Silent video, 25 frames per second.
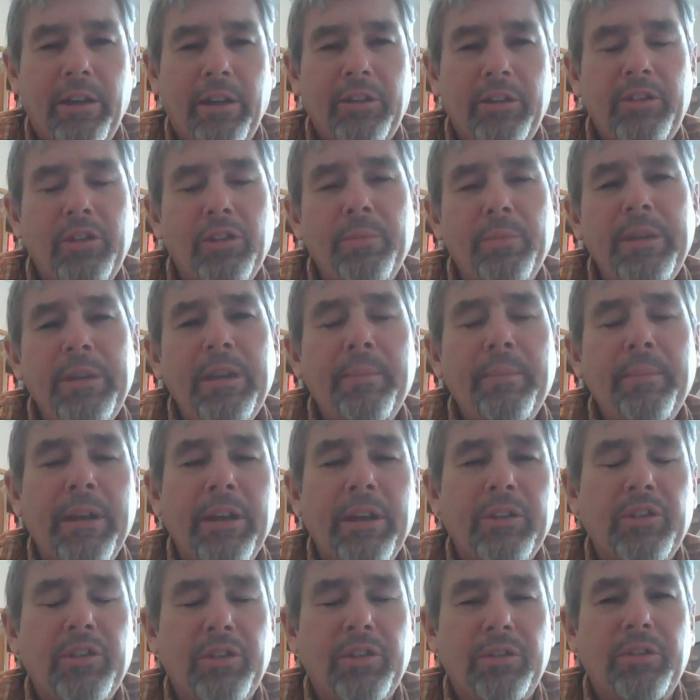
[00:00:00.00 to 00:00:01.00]
Shoot me a
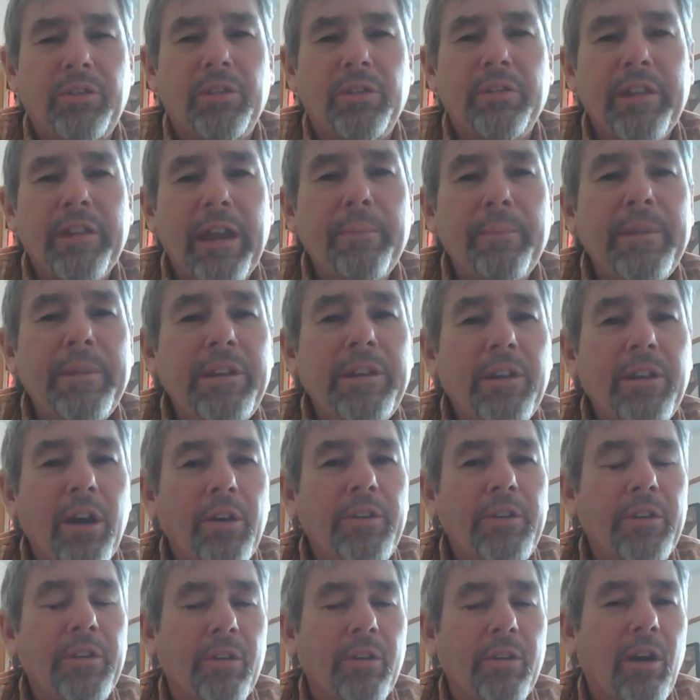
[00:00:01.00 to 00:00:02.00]
message, let me
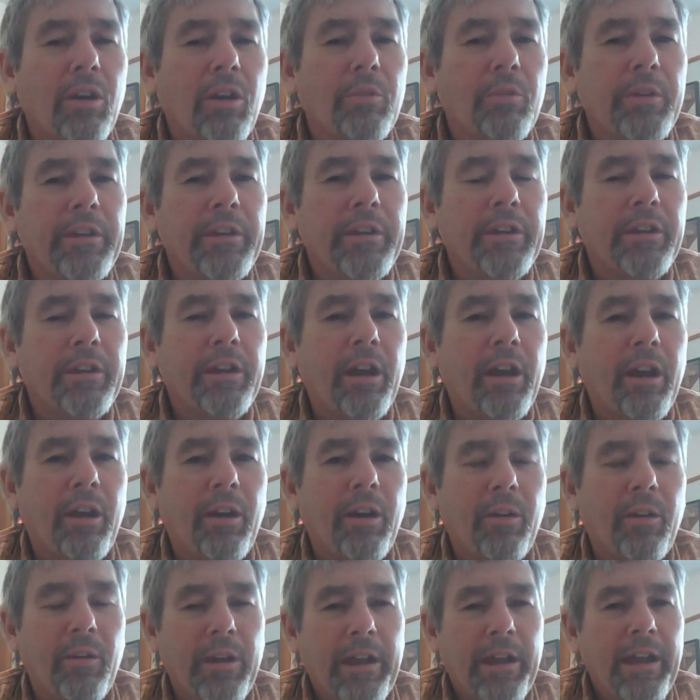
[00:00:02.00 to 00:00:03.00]
know you're all ready to
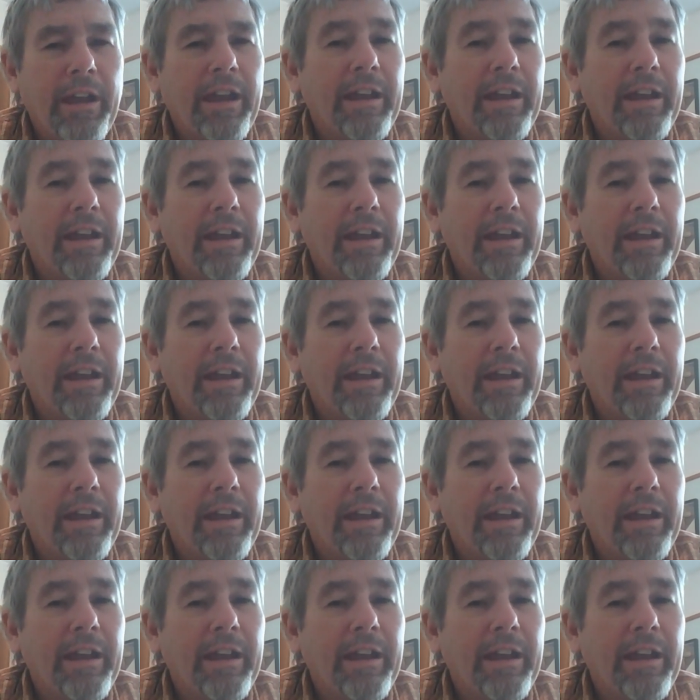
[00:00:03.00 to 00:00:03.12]
go,